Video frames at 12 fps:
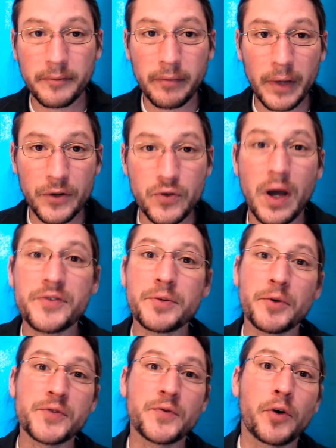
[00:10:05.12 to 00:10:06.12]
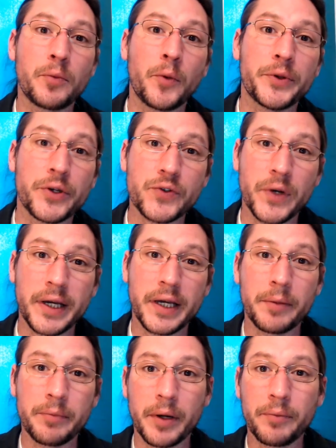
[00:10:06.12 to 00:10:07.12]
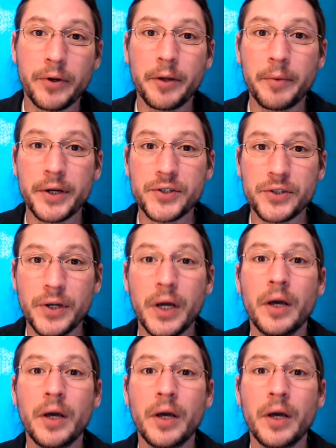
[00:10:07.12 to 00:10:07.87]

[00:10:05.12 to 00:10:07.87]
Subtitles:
Giraffes are most vulnerable when they're drinking, but pretty much